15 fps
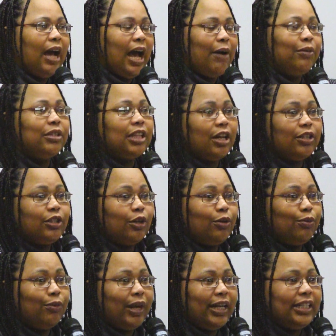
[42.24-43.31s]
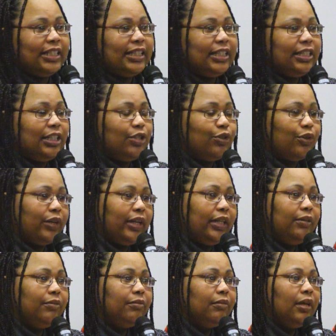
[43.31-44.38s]
I was also raised in
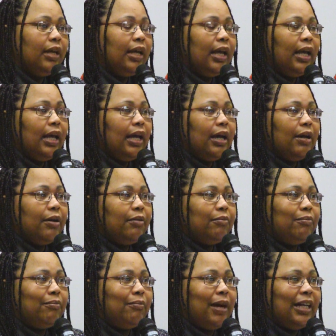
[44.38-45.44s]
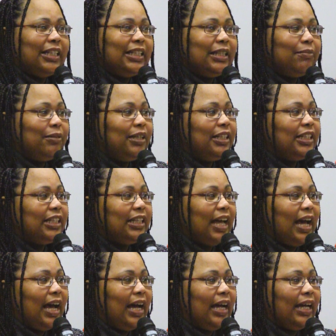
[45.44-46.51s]
Detroit. My siblings and
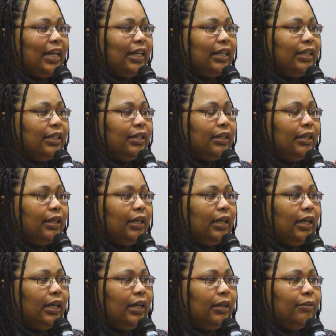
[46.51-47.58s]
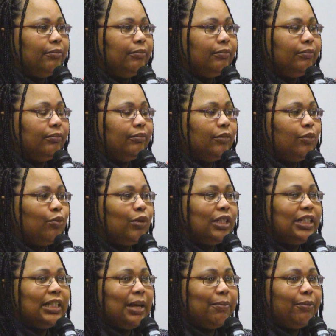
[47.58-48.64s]
I were
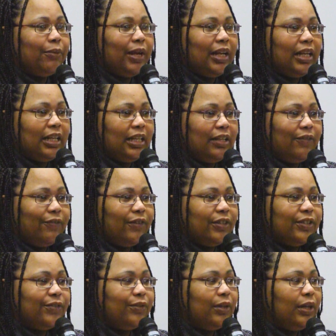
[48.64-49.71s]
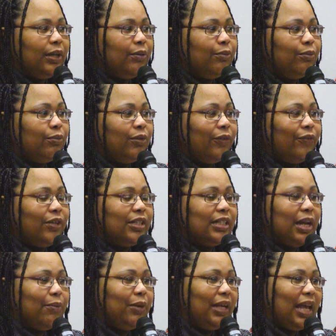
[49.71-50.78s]
separated in the
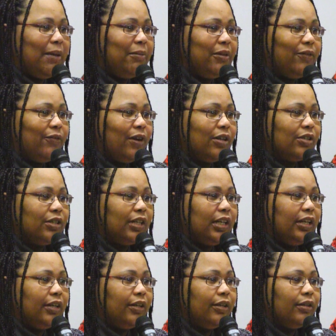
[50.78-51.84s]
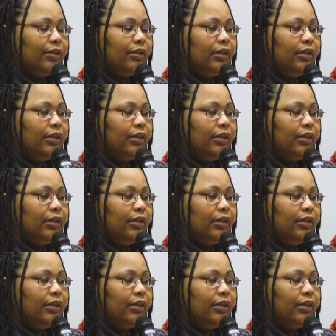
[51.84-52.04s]
first time we came into foster care.